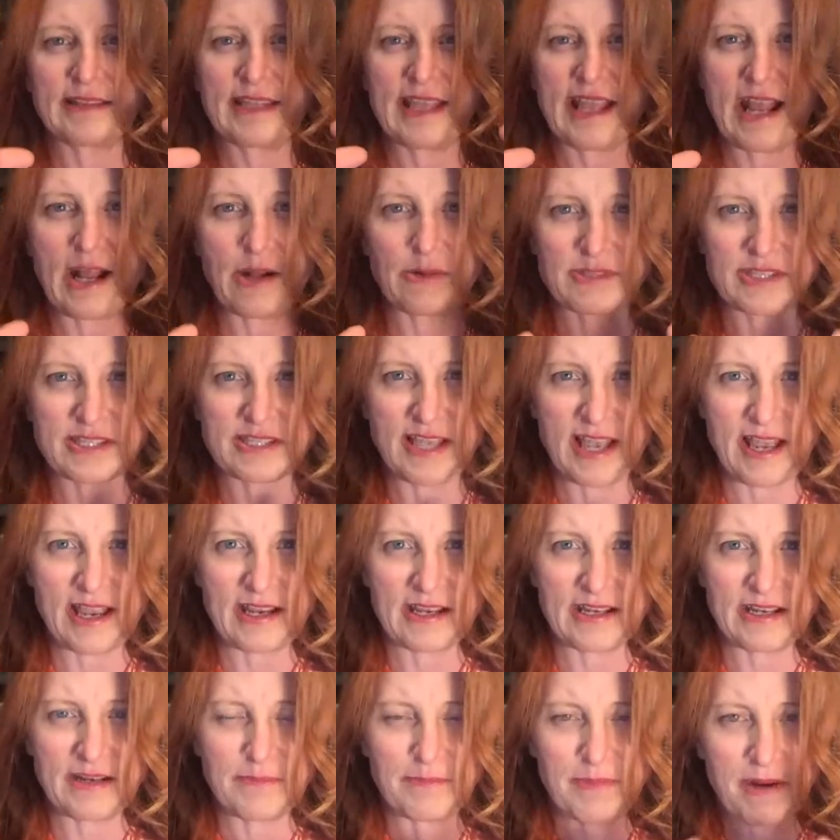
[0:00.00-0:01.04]
the
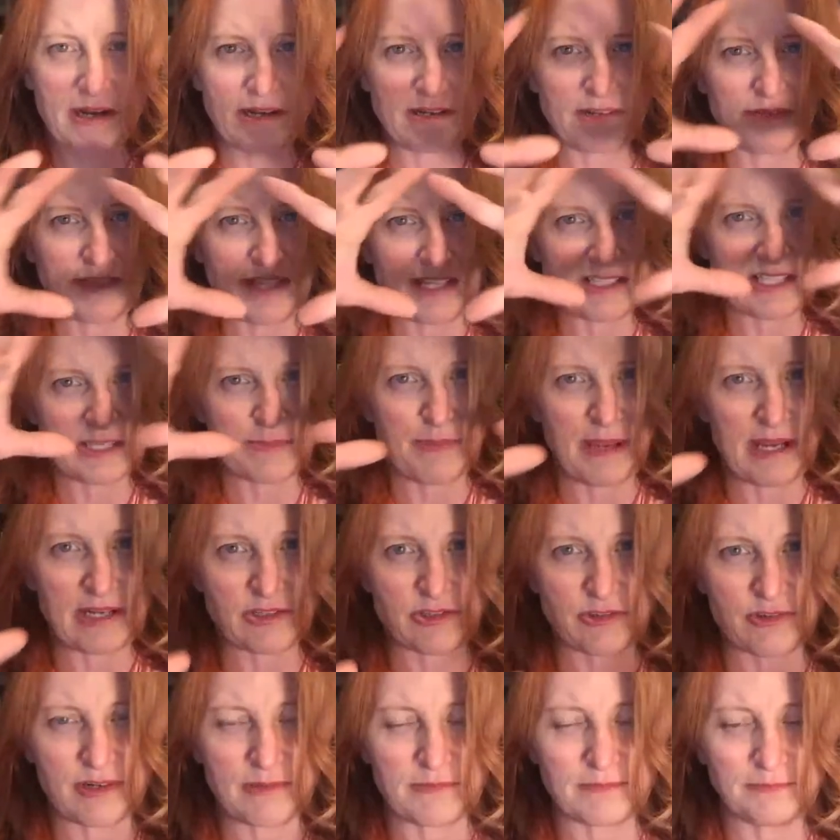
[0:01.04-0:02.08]
outside part of that
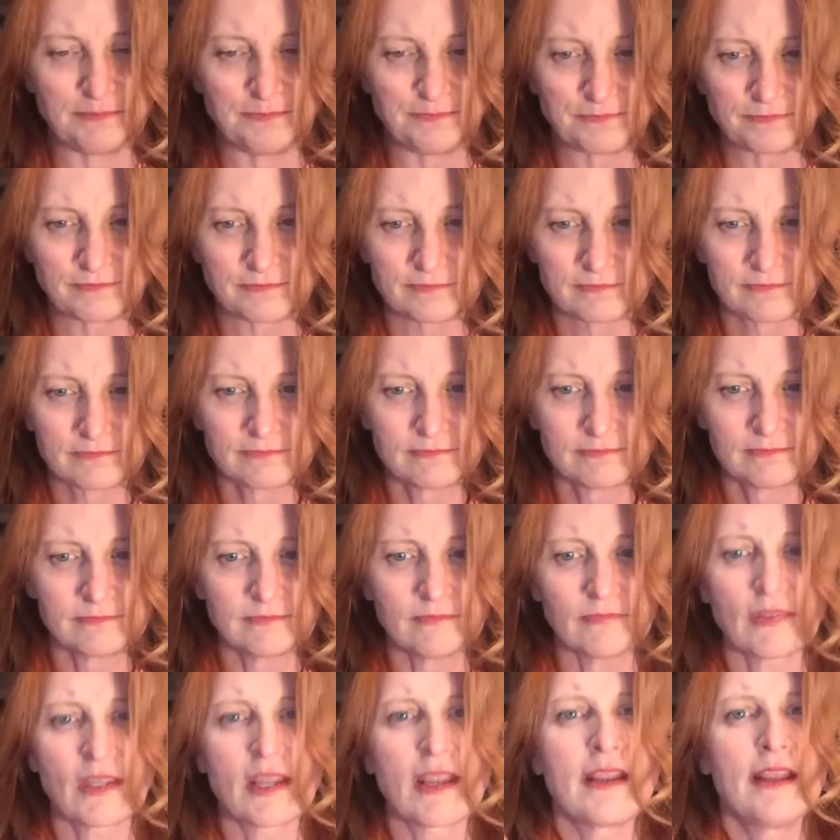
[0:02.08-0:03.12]
spectrum.
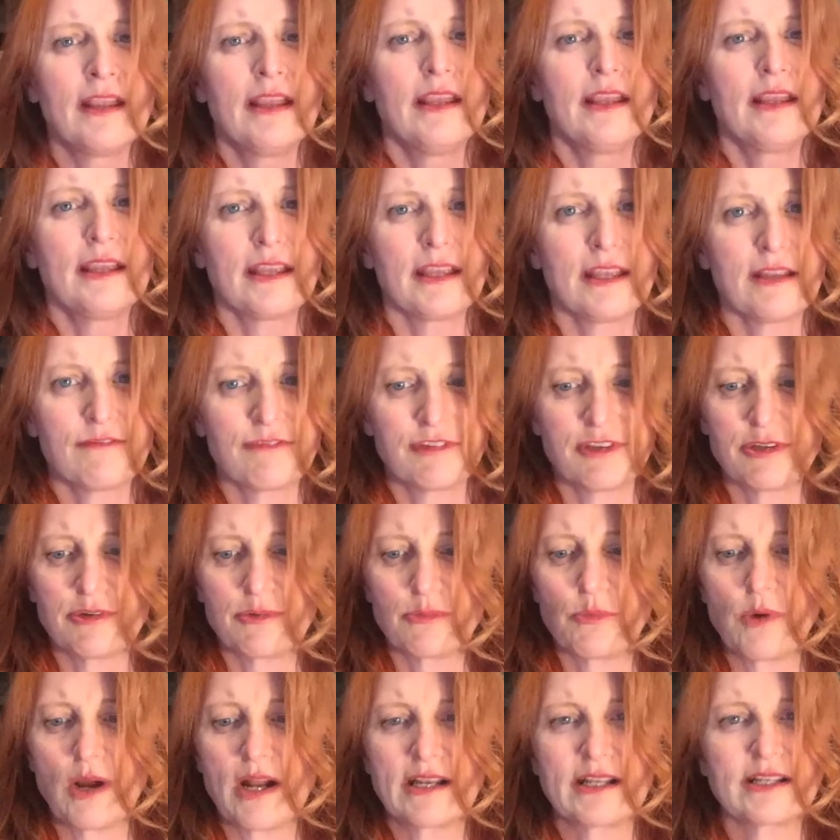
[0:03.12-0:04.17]
If you're
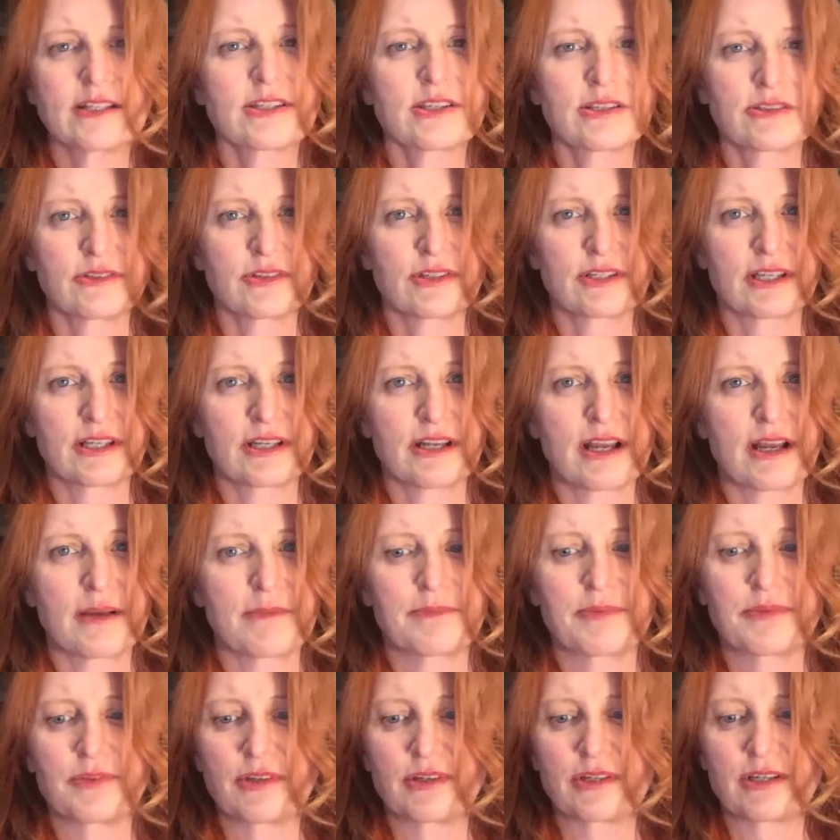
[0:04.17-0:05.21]
wanting to look
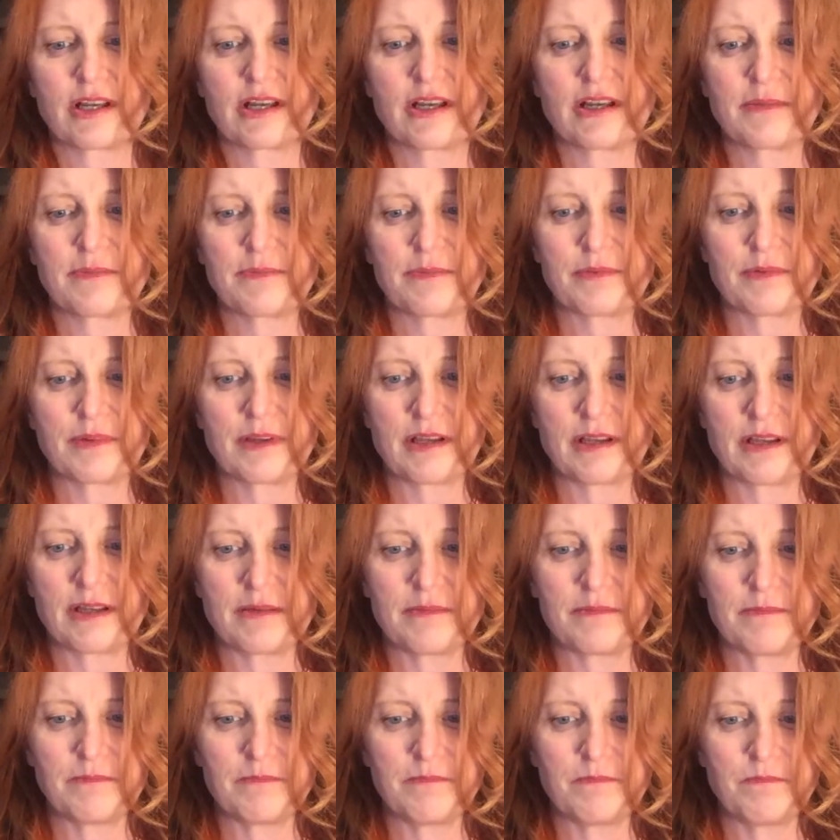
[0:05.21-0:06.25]
up
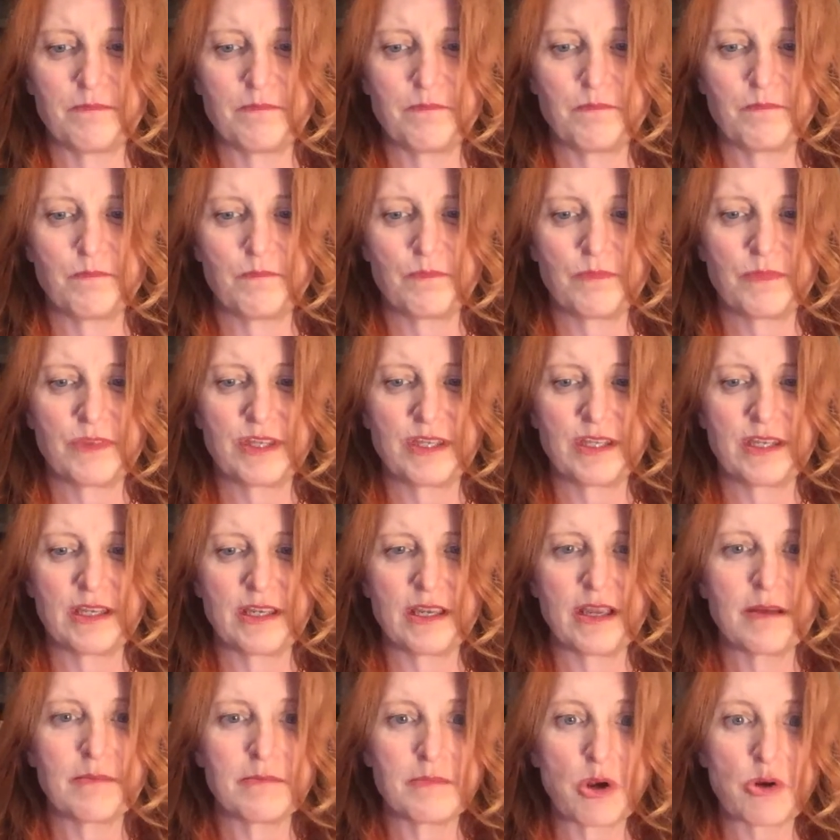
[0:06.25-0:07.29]
the
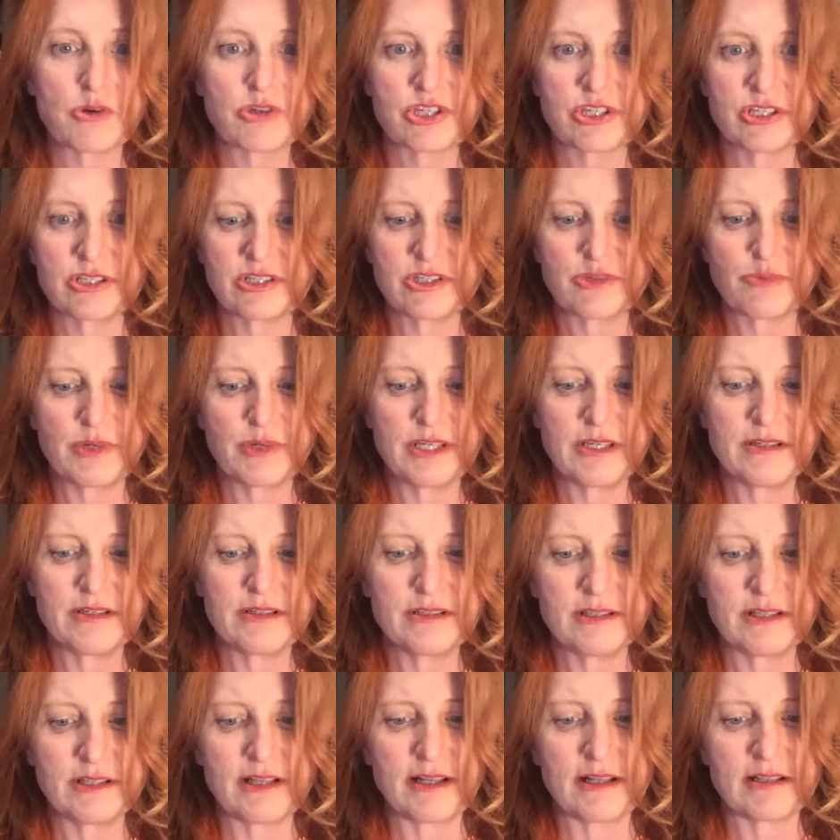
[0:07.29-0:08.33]
emotions
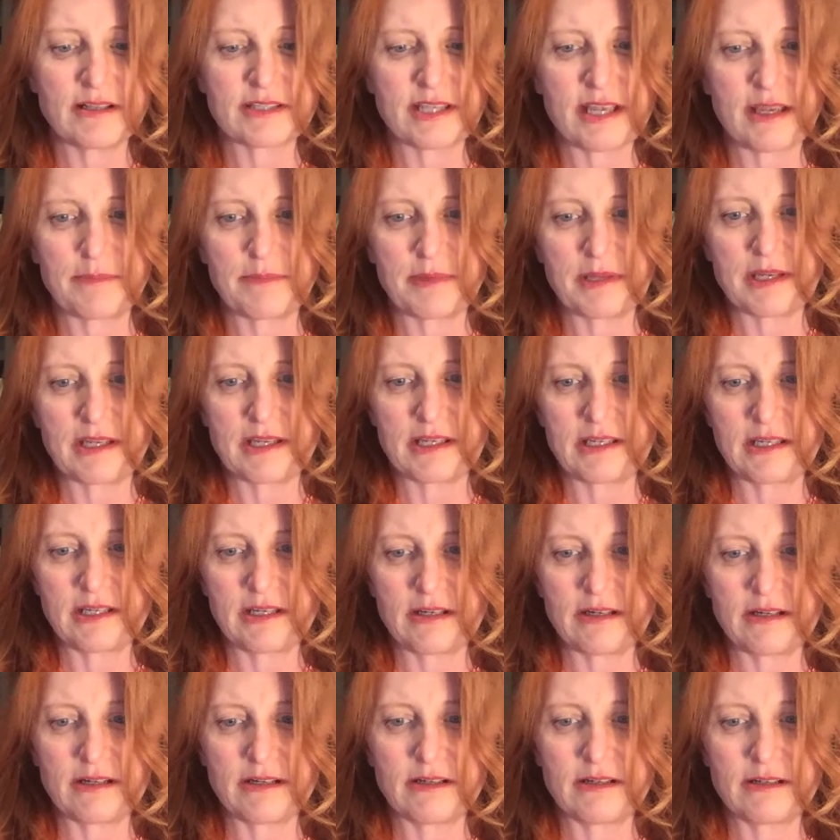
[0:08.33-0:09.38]
wheel. I'll type it in
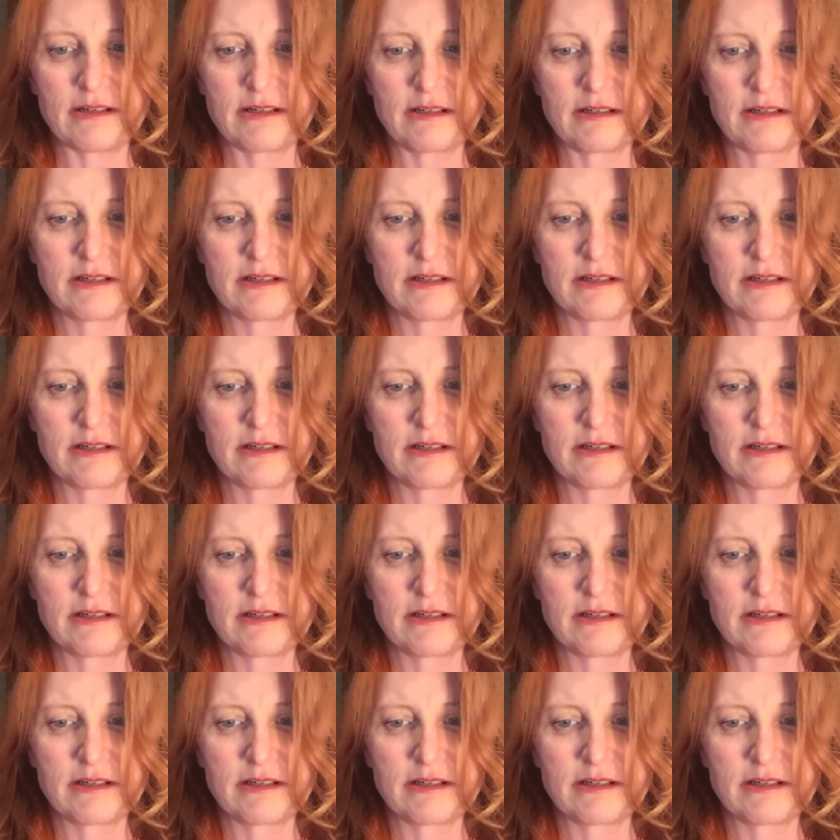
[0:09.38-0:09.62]
here.